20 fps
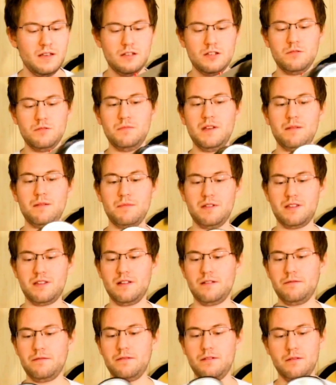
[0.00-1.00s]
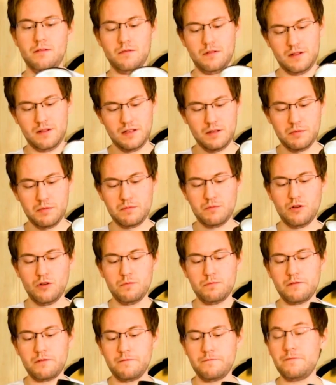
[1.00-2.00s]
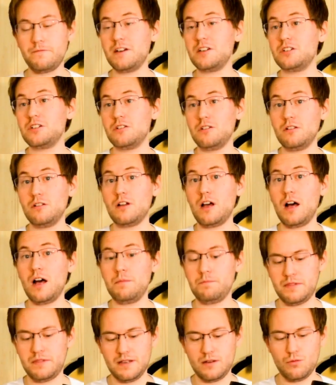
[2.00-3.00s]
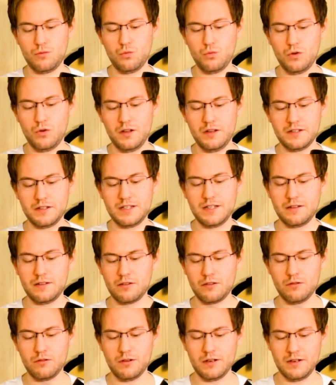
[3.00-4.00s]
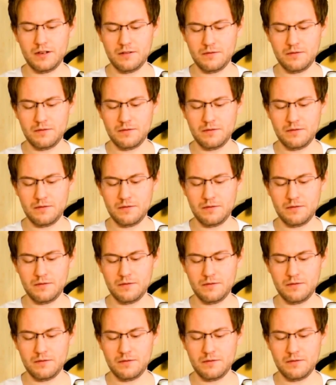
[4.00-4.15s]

to make myself a little bit more professional, up the quality and so on.